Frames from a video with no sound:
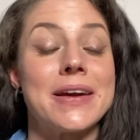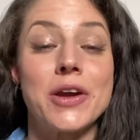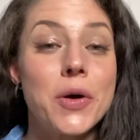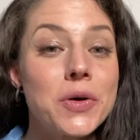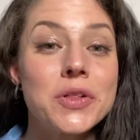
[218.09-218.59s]

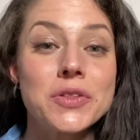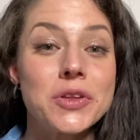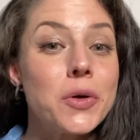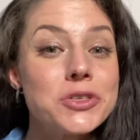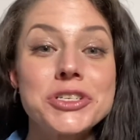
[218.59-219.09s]

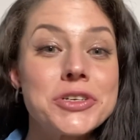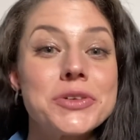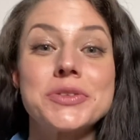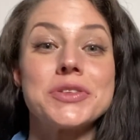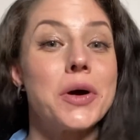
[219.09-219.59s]
No
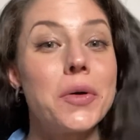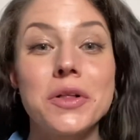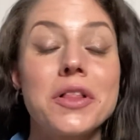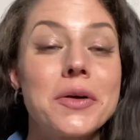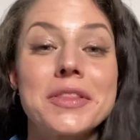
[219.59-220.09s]
shoes, no
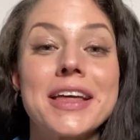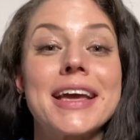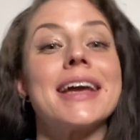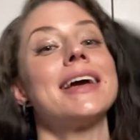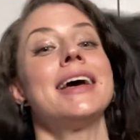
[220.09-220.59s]

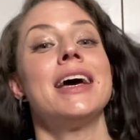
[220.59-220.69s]
clothing,